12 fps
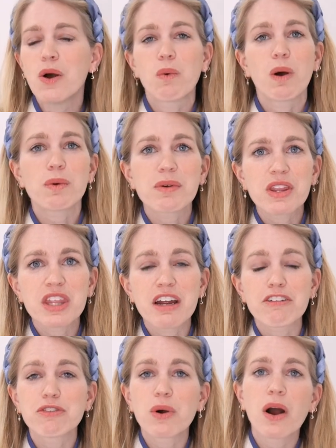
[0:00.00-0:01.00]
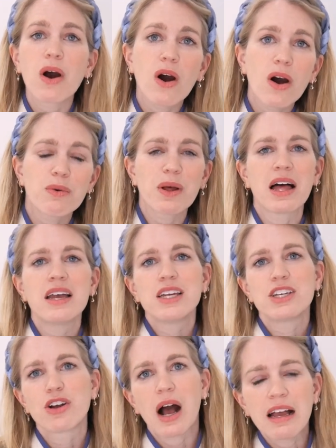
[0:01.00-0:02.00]
what we were there for oh well
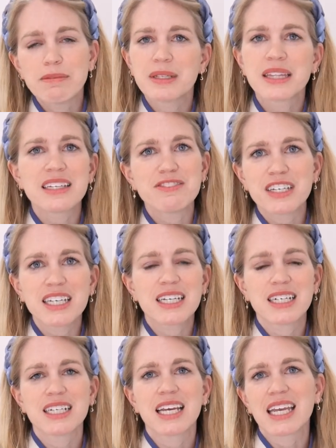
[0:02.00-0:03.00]
you know i've been living uh,